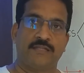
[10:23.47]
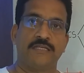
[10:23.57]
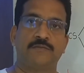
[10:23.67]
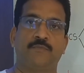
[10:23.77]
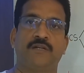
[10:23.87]

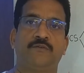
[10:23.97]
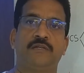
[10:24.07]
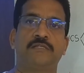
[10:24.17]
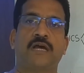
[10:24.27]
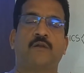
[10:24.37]
these
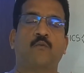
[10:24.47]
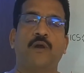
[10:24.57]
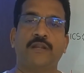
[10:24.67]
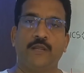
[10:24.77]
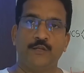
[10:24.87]
materials are
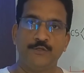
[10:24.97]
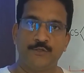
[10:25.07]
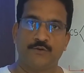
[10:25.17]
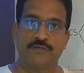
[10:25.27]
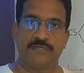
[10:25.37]
quite
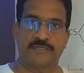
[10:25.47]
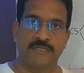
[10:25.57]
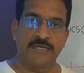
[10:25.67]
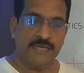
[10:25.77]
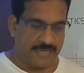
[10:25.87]
injurious
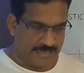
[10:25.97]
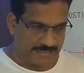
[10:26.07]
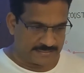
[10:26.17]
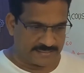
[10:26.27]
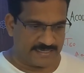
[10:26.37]
in
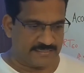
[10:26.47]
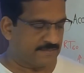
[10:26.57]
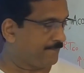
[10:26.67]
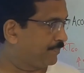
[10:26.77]
the sense,